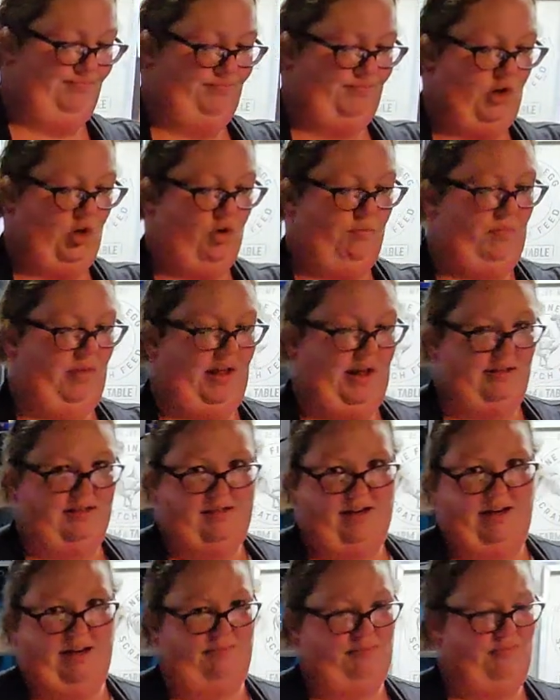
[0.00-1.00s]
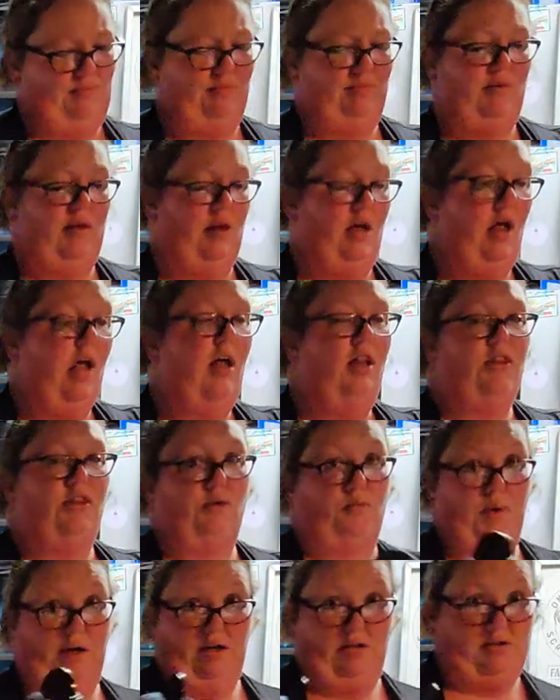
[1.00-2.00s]
Open that side up. The
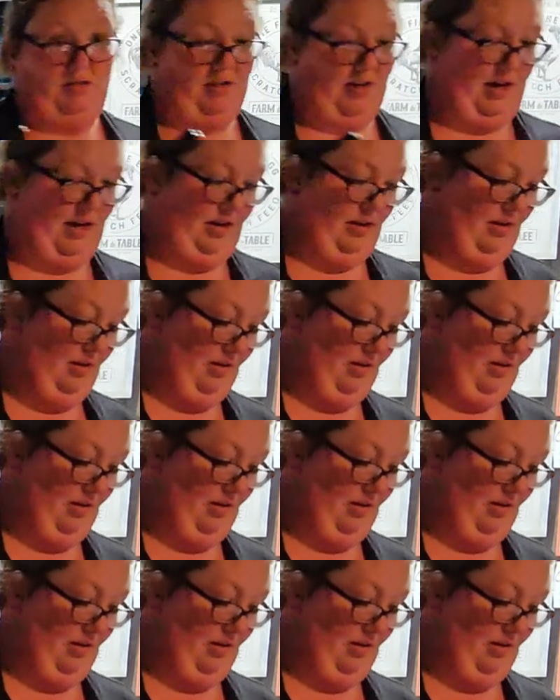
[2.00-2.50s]
real side.